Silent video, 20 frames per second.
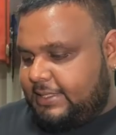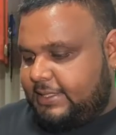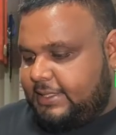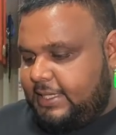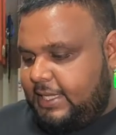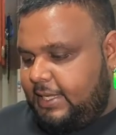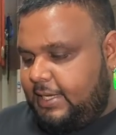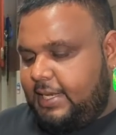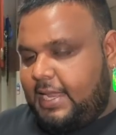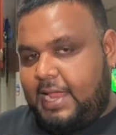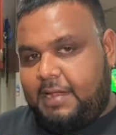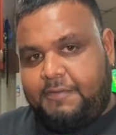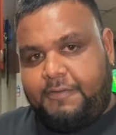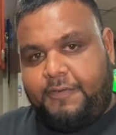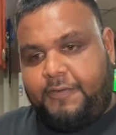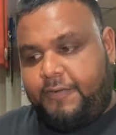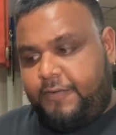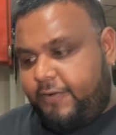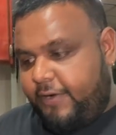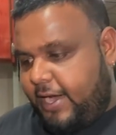skin, that
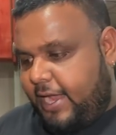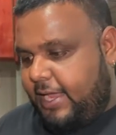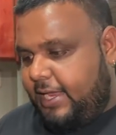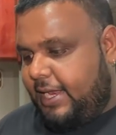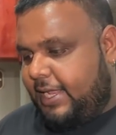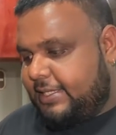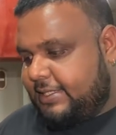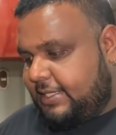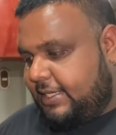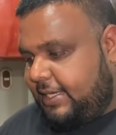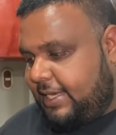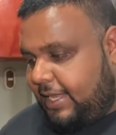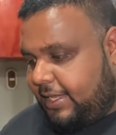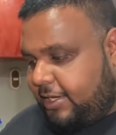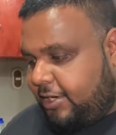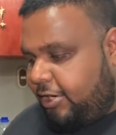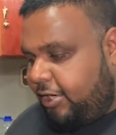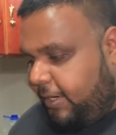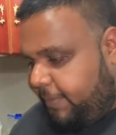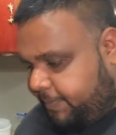fry, that skin, that
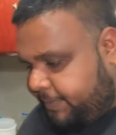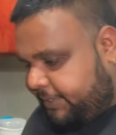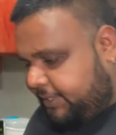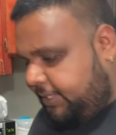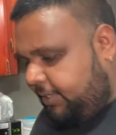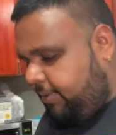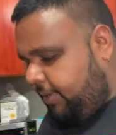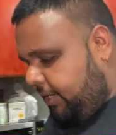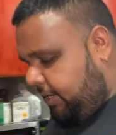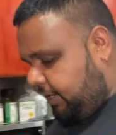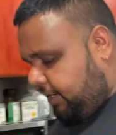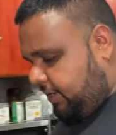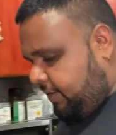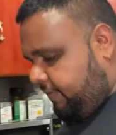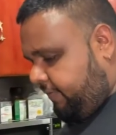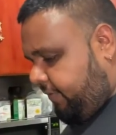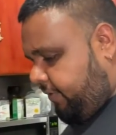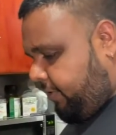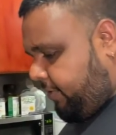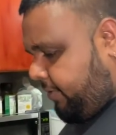crispy what you're
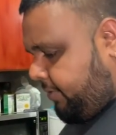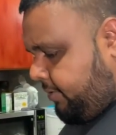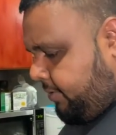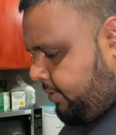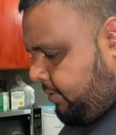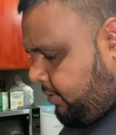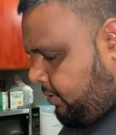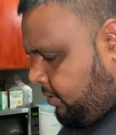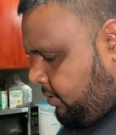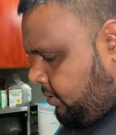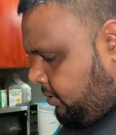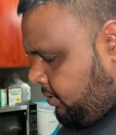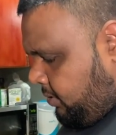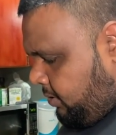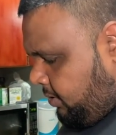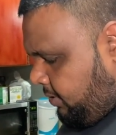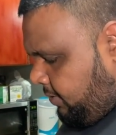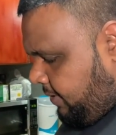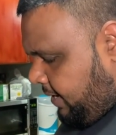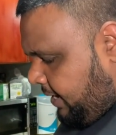looking for.
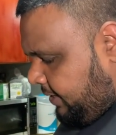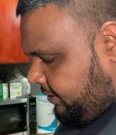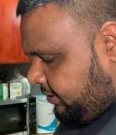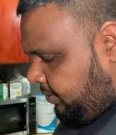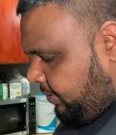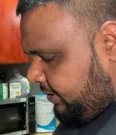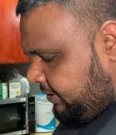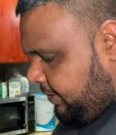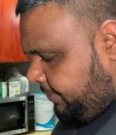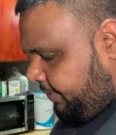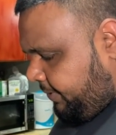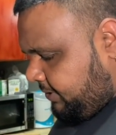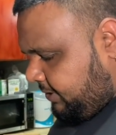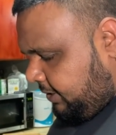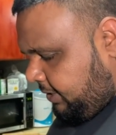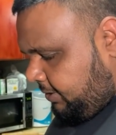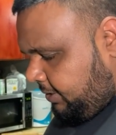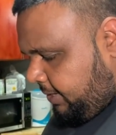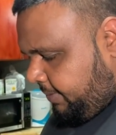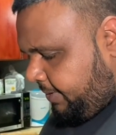Right, so once you put
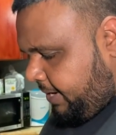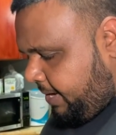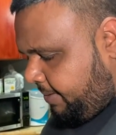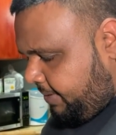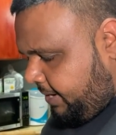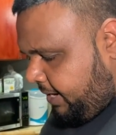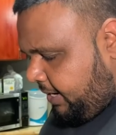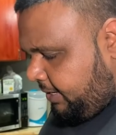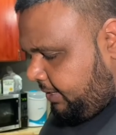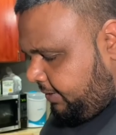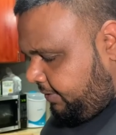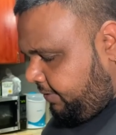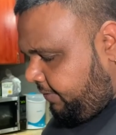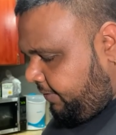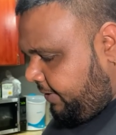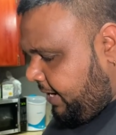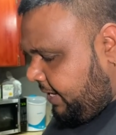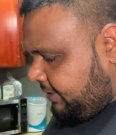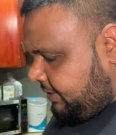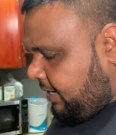it, you have that on it, you
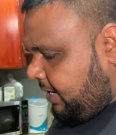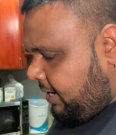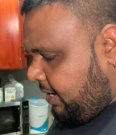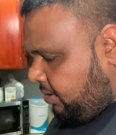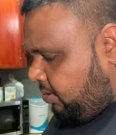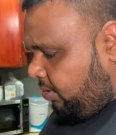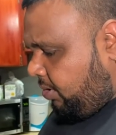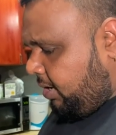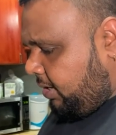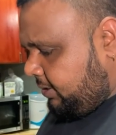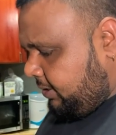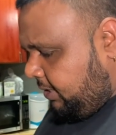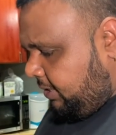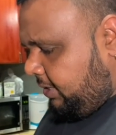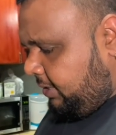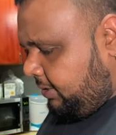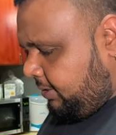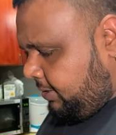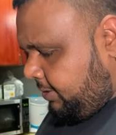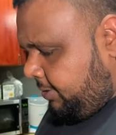realize it kind of cook
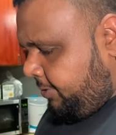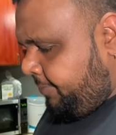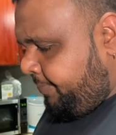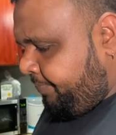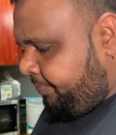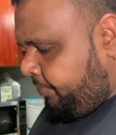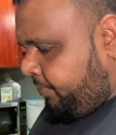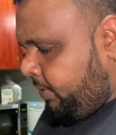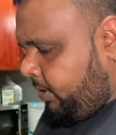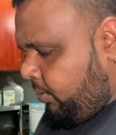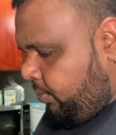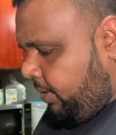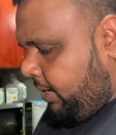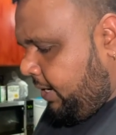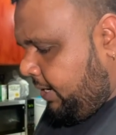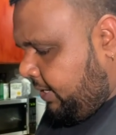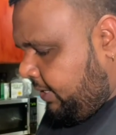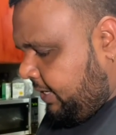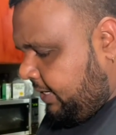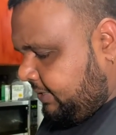underneath, you
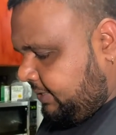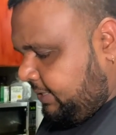get it that